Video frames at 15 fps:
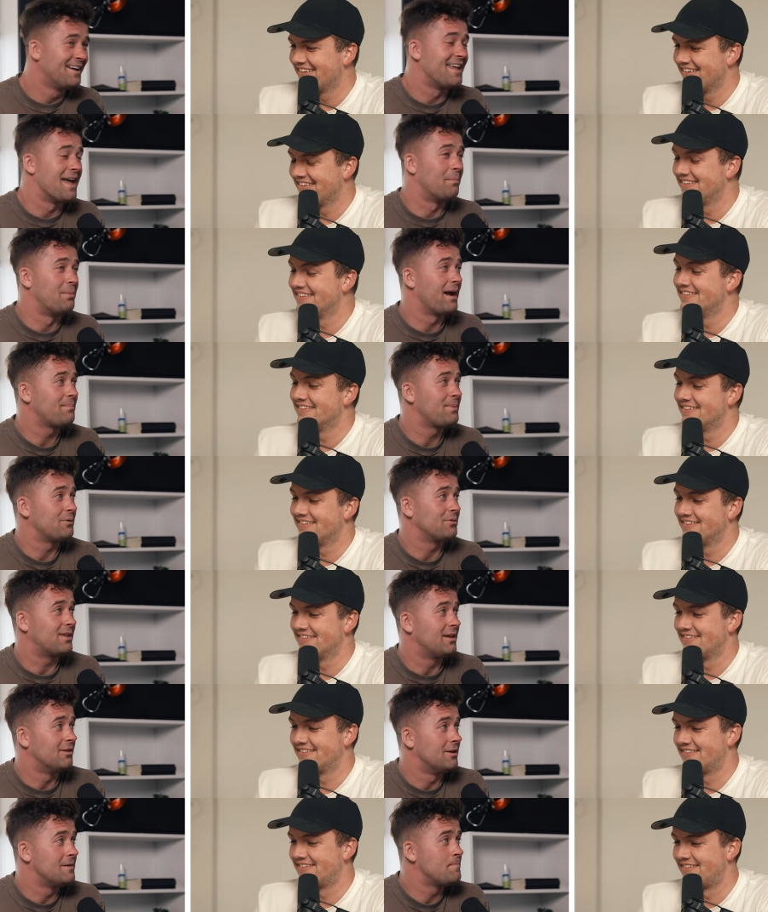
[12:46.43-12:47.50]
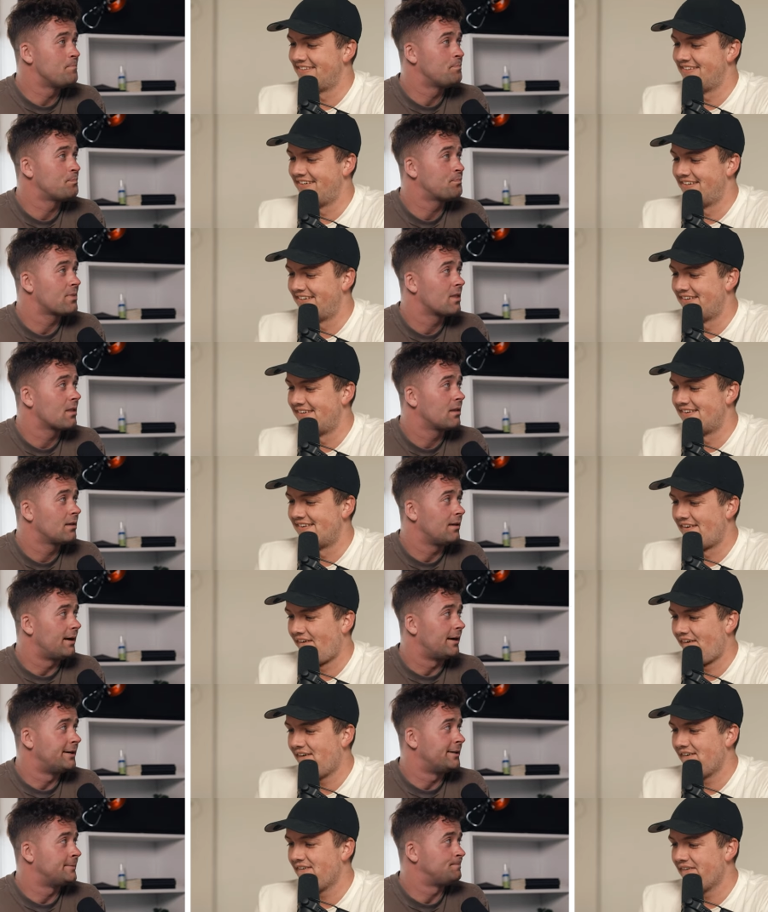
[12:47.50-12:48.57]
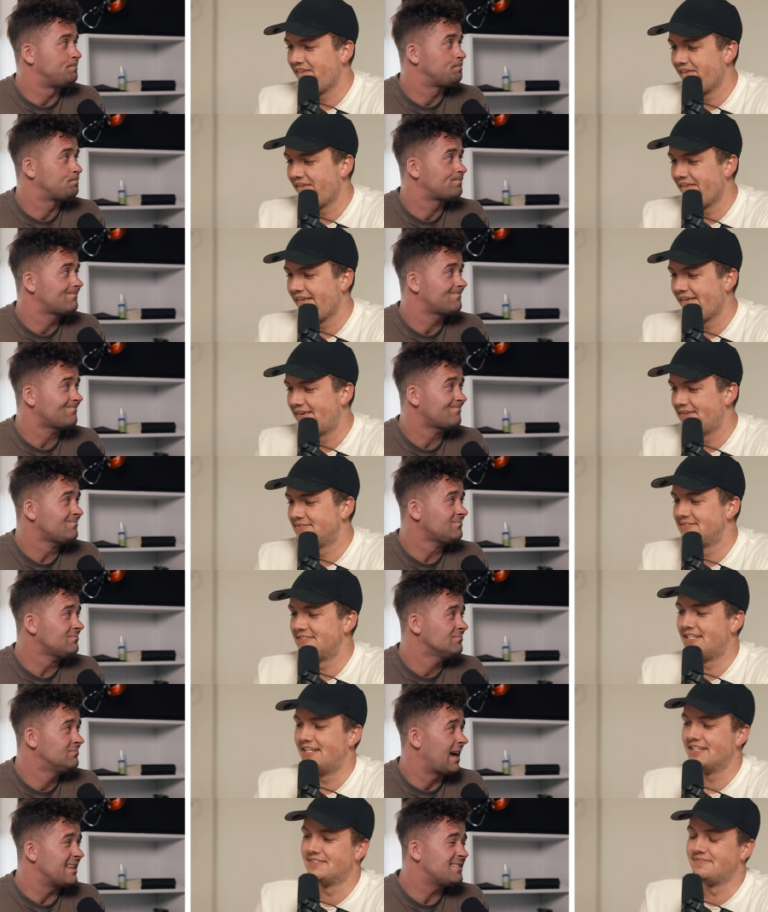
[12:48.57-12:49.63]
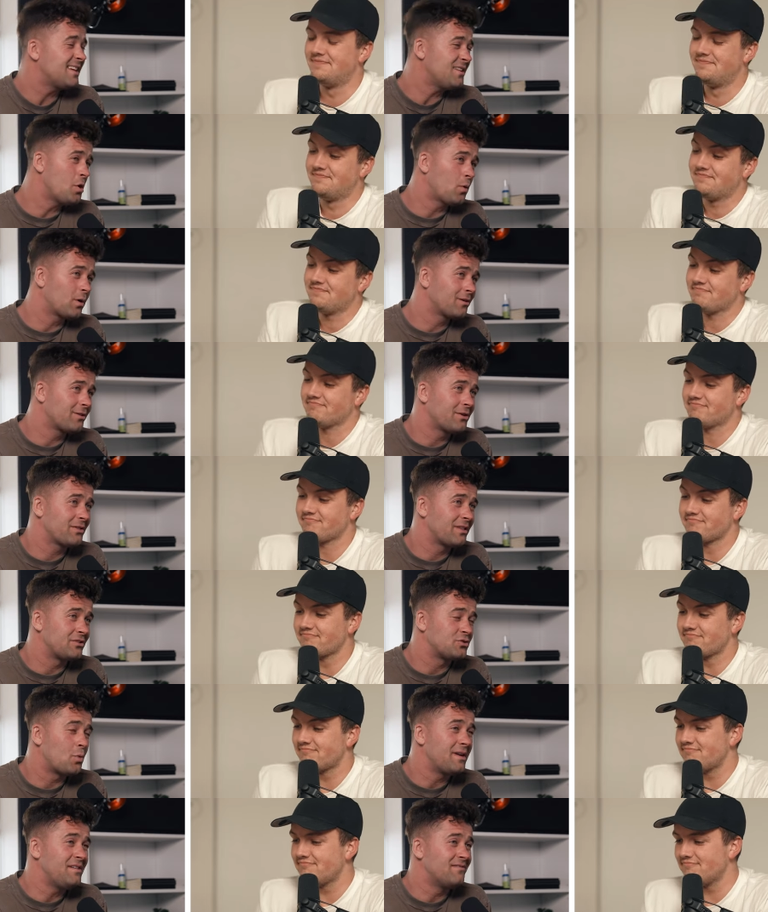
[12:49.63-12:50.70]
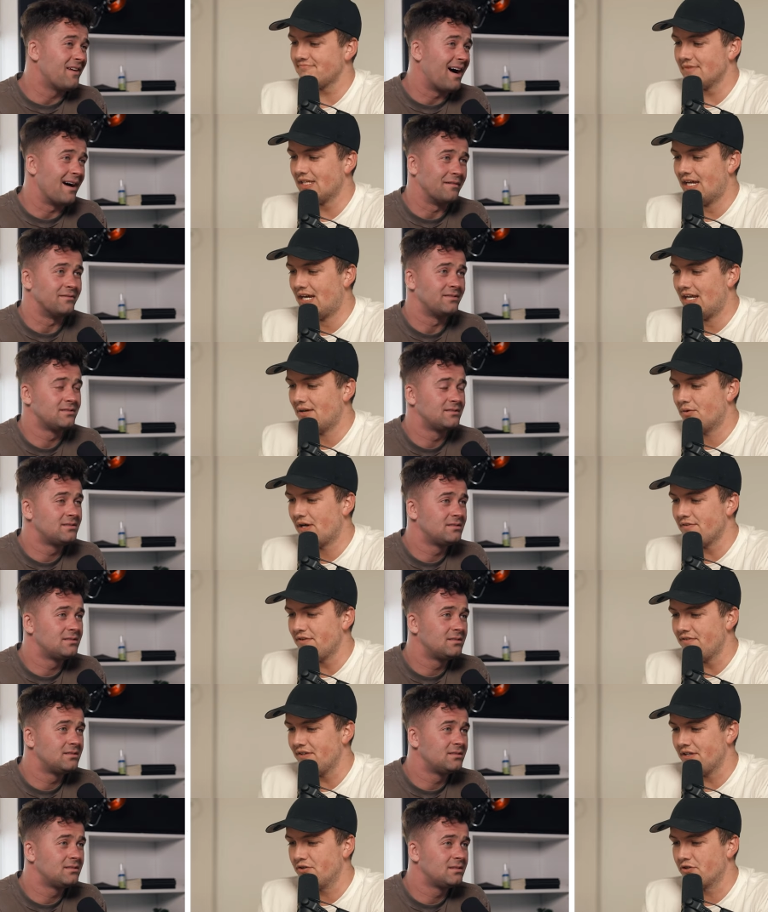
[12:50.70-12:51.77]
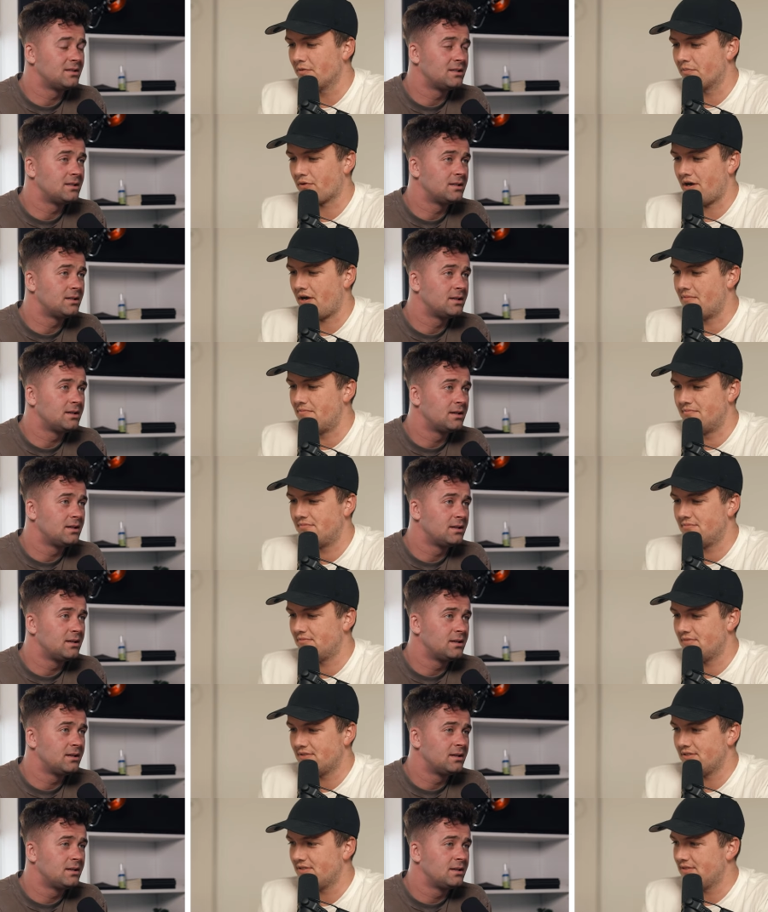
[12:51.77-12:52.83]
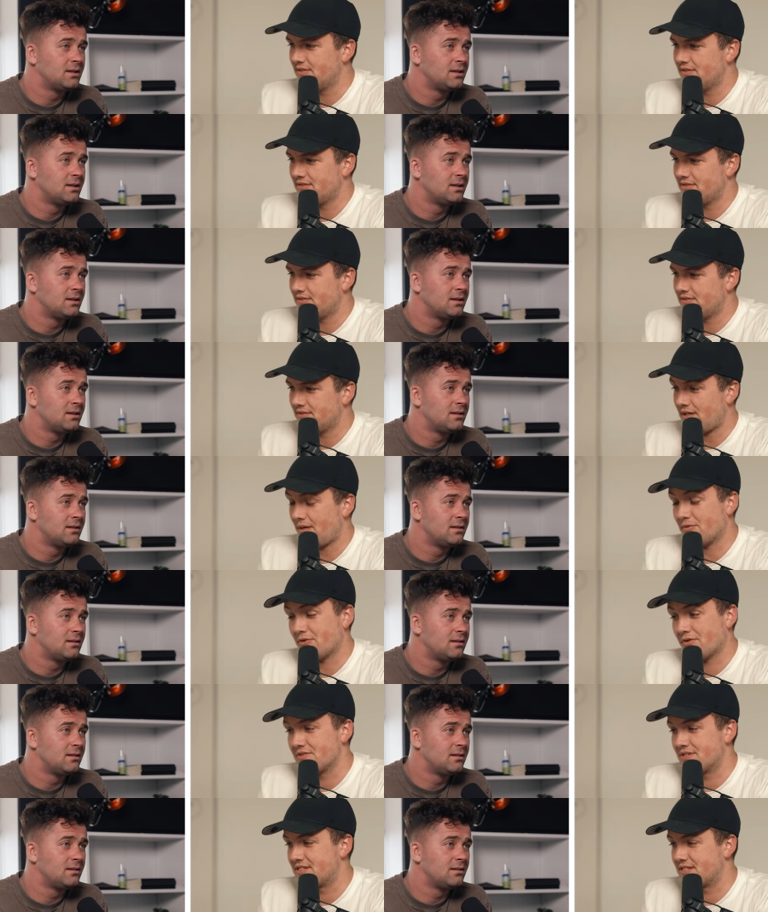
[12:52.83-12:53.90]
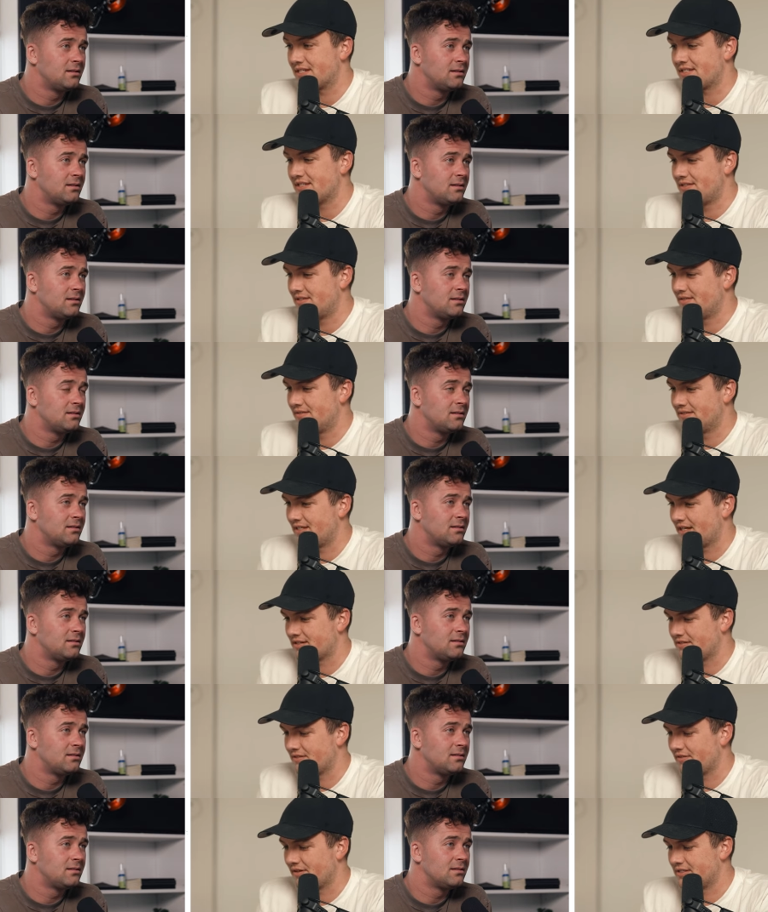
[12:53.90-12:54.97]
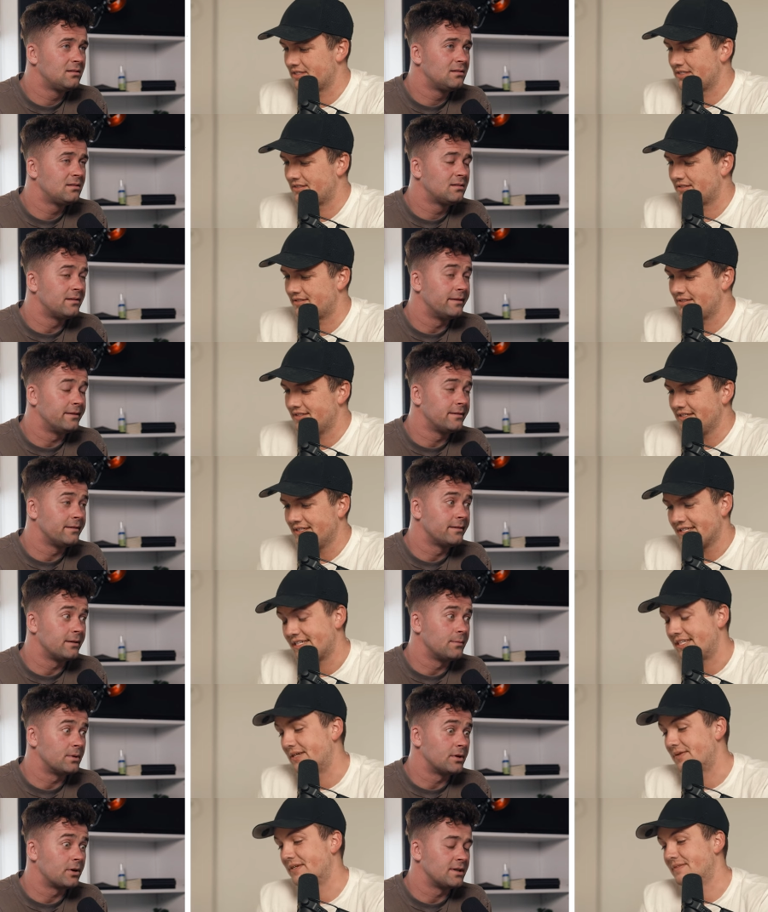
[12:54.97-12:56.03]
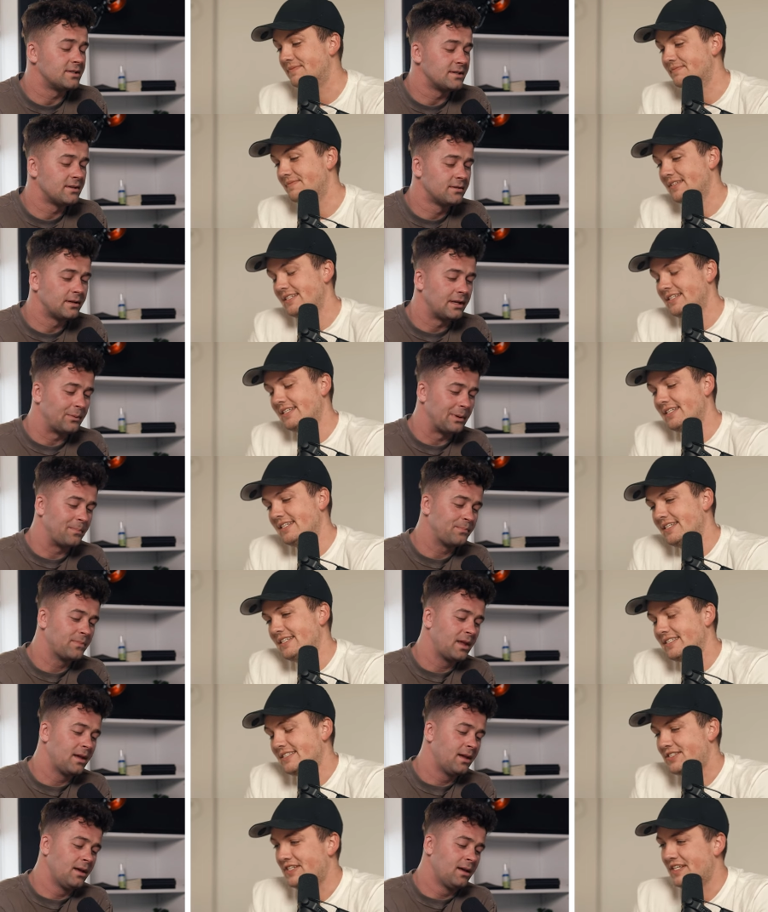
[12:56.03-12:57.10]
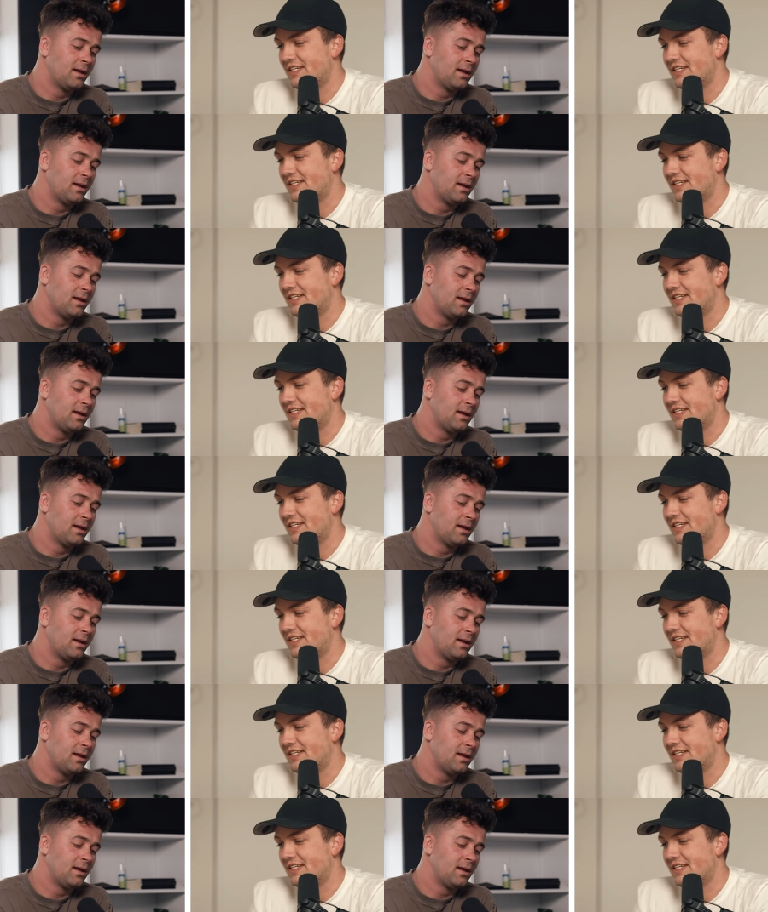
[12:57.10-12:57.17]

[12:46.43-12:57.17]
Speaker 1: Yeah, Brad Pitt would kill it. Yeah. Um, I'd say no earlier than twenty-five.
Speaker 2: Whenever you fucking in your prime. Tom Cruise is 62. That's actually crazy. Yeah. Anyway. Crazy. Anyway. So